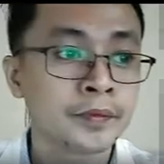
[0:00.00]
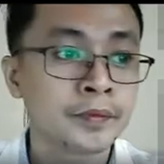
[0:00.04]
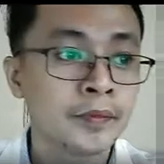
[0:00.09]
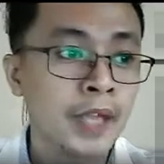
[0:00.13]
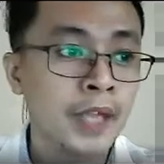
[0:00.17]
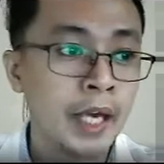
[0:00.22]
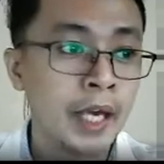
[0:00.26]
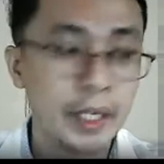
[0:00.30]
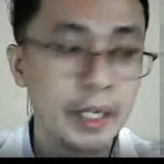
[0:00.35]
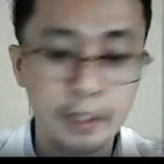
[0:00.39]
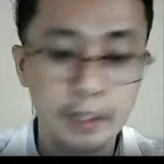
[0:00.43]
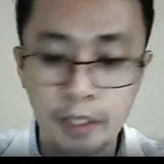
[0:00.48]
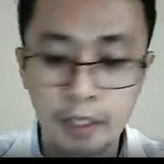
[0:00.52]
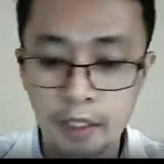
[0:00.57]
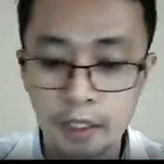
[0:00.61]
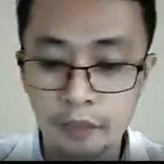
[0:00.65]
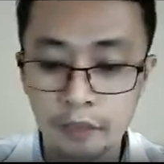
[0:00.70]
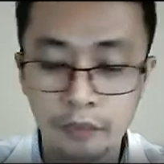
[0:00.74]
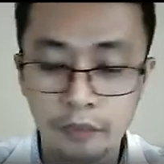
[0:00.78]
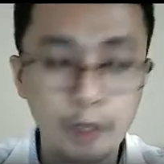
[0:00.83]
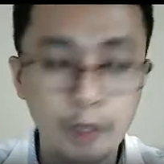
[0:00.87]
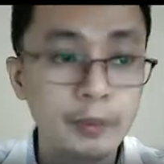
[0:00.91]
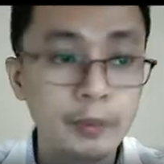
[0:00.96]
And then
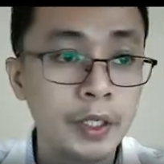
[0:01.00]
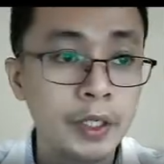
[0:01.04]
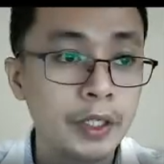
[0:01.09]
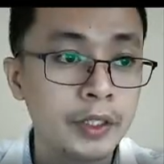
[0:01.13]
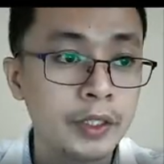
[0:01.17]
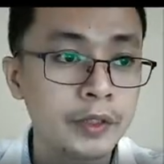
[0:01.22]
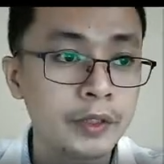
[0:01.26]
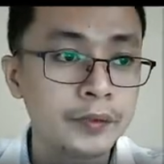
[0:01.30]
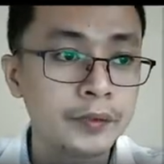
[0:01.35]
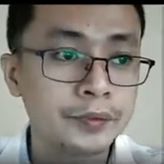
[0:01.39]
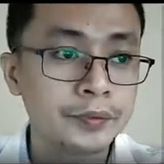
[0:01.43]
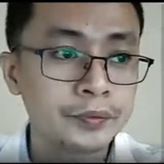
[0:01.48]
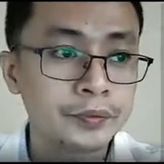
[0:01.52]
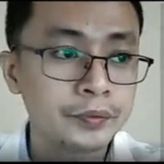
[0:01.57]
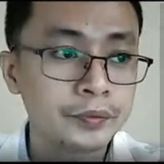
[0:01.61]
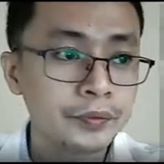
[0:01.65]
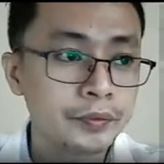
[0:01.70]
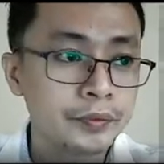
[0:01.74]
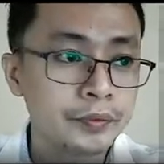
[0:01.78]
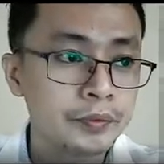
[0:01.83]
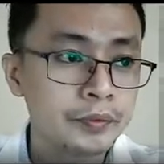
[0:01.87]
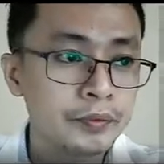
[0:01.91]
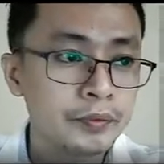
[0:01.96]
from here,
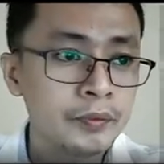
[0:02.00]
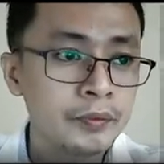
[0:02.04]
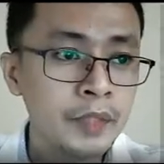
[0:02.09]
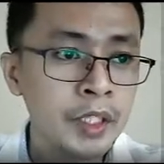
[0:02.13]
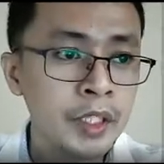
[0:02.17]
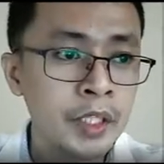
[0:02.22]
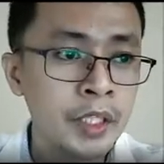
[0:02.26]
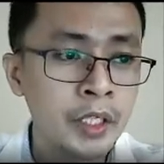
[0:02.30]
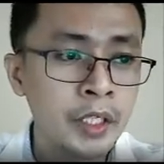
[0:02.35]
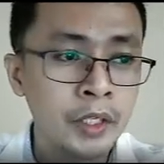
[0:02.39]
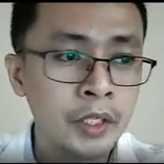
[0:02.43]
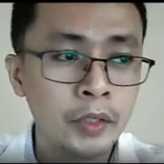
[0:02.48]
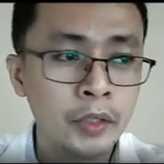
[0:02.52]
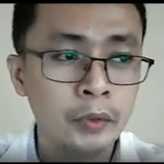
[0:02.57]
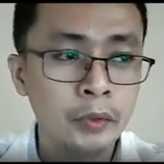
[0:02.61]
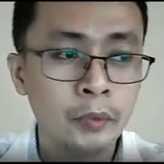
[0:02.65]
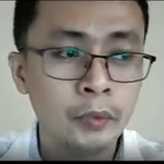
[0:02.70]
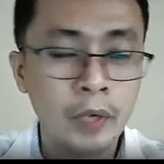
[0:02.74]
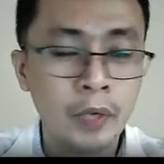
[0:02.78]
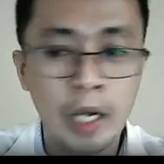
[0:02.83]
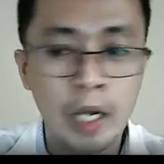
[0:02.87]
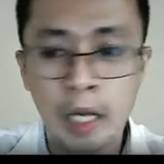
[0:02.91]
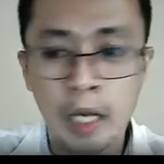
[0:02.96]

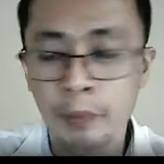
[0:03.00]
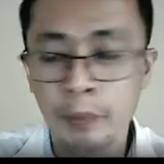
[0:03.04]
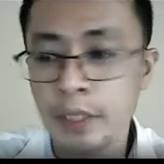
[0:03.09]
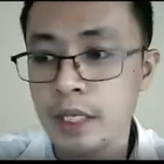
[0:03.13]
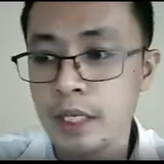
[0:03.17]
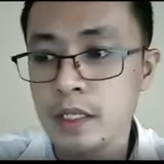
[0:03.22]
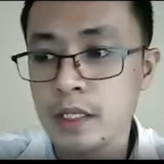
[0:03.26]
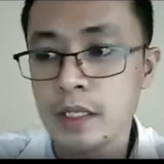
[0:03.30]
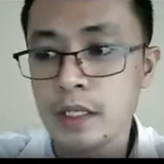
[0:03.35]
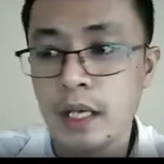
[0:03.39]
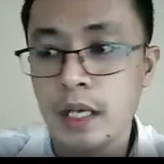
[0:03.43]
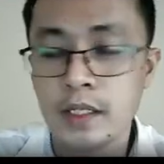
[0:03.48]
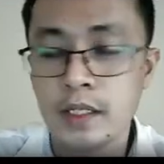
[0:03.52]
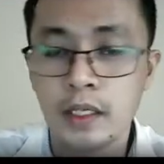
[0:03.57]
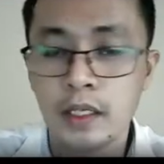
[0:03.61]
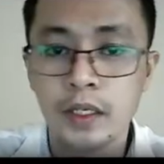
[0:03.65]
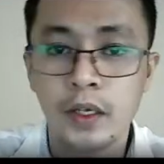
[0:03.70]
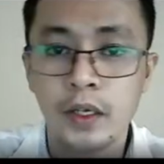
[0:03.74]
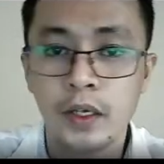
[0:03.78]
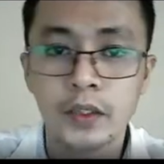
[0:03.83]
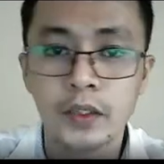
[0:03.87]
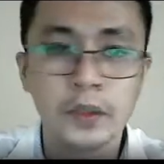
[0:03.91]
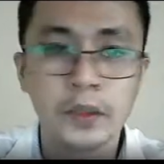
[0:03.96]
I'll be discussing
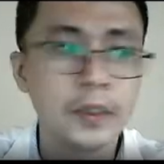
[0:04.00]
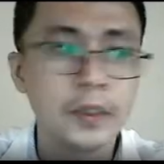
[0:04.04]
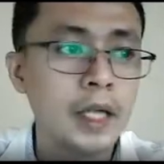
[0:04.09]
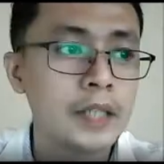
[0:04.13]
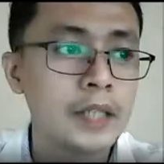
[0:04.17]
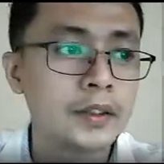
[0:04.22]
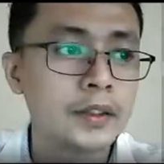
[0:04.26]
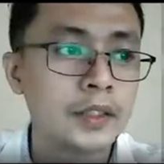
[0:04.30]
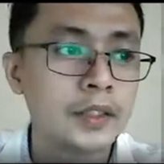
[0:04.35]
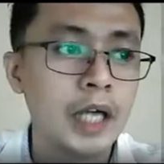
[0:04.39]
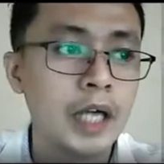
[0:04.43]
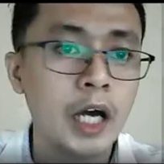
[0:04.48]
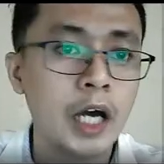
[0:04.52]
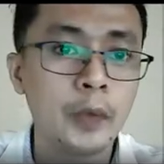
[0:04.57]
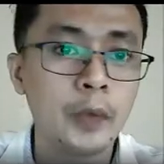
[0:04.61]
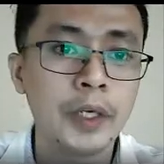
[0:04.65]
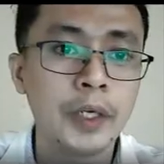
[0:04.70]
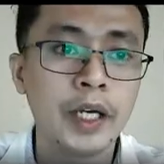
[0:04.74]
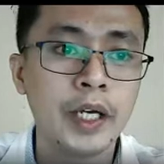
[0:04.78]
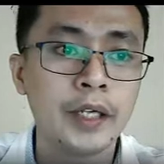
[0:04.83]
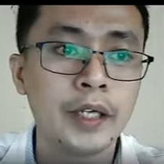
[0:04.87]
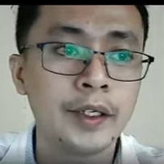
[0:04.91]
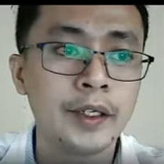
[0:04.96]
also, class, on how we
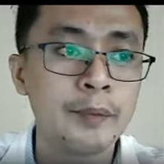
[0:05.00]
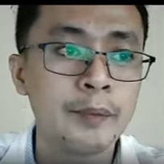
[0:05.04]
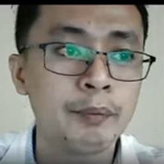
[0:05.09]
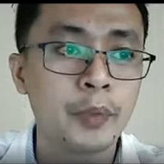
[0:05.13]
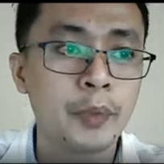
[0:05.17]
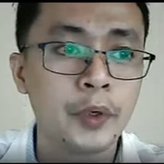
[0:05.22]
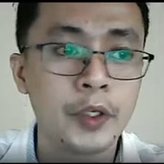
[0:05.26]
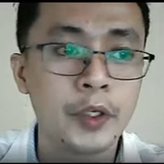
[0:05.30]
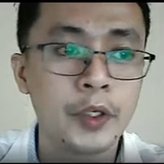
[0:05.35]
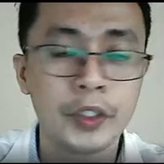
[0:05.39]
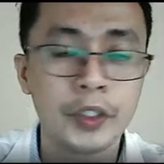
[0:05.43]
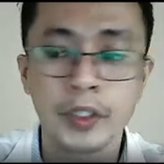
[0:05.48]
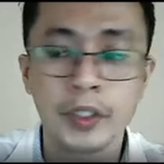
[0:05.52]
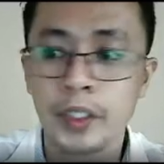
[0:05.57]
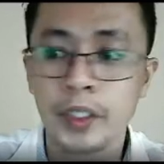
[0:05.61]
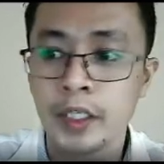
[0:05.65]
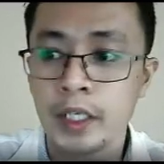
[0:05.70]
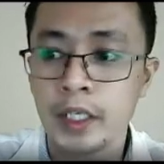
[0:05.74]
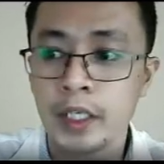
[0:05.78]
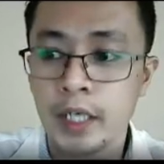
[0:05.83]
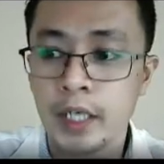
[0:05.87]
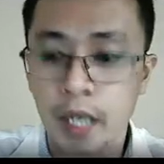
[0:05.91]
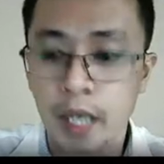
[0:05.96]
can import
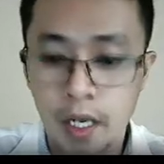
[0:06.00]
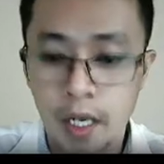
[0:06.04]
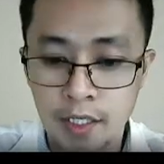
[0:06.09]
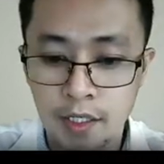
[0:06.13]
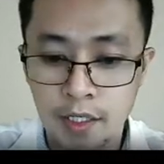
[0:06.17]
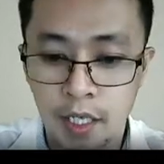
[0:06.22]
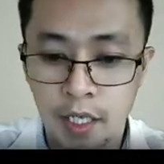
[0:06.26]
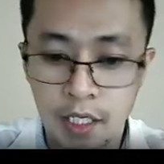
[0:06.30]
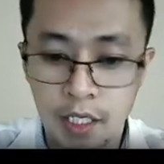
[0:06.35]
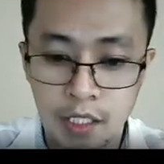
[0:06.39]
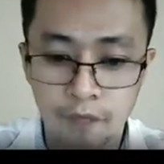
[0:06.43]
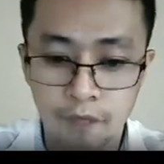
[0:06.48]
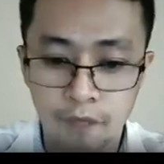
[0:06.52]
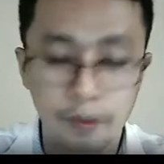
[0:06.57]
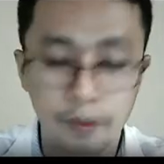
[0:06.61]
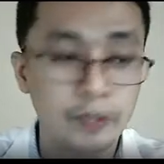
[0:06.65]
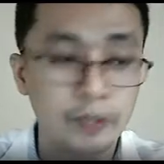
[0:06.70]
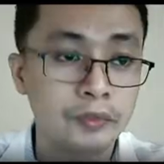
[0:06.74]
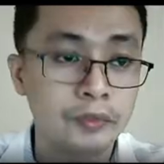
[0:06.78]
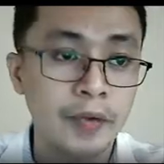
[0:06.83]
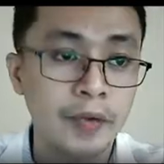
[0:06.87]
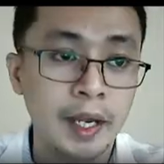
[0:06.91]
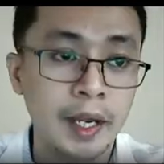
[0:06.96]
a CSV
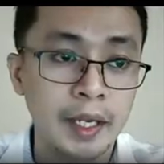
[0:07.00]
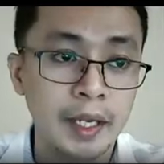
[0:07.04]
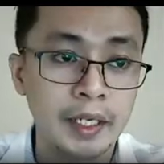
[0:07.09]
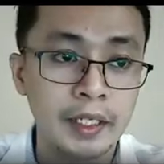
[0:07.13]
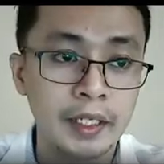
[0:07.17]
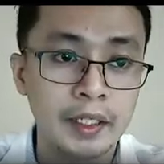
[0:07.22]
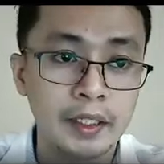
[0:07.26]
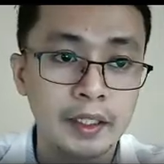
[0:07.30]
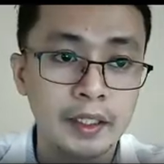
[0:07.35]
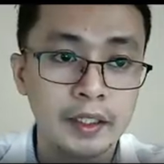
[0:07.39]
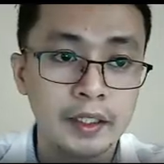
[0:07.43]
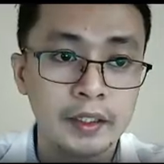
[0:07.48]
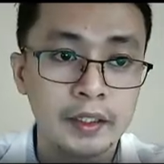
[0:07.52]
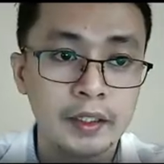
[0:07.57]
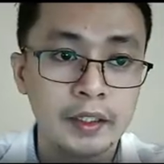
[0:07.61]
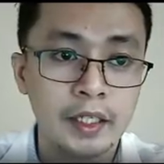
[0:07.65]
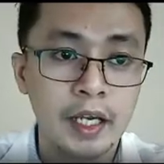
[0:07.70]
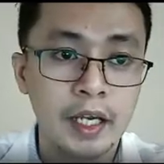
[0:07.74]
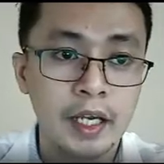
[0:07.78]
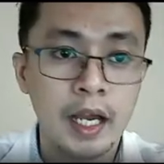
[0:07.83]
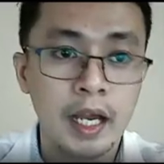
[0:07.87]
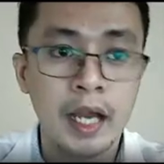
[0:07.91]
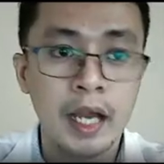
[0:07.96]
file.
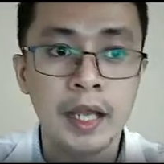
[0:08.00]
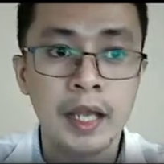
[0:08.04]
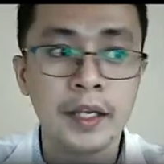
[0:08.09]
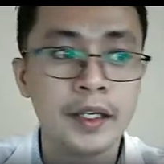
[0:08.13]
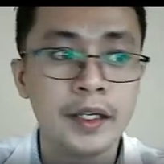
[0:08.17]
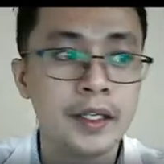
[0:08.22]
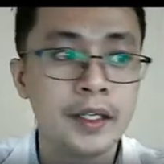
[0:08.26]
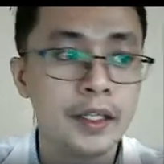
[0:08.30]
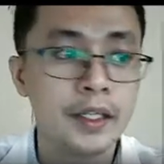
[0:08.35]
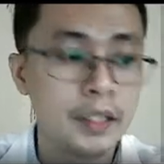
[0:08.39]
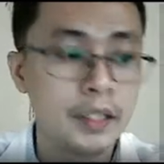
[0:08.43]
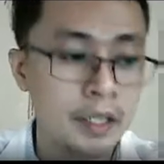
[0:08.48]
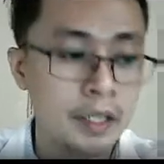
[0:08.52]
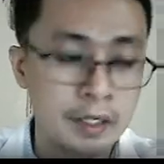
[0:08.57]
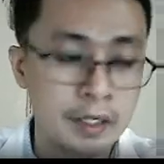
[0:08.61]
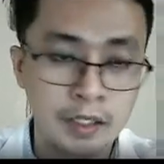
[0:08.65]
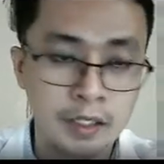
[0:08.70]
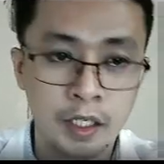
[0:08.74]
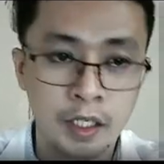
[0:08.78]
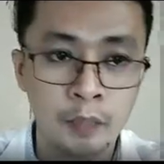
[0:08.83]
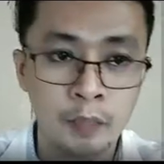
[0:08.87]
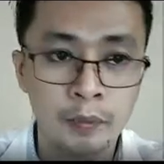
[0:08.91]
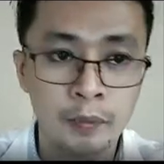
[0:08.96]
And at the
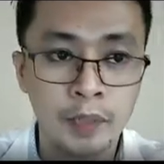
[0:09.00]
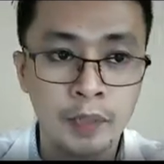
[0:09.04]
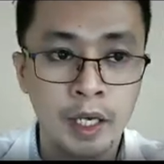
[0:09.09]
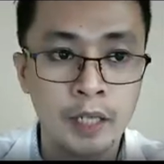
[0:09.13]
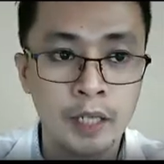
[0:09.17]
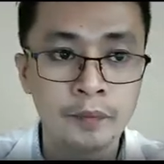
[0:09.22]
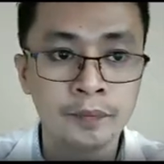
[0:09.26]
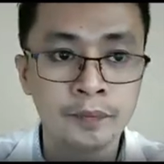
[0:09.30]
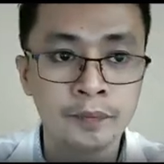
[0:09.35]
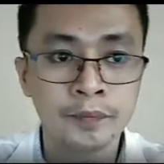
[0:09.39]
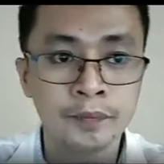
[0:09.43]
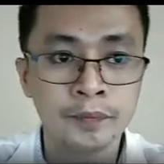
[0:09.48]
same time,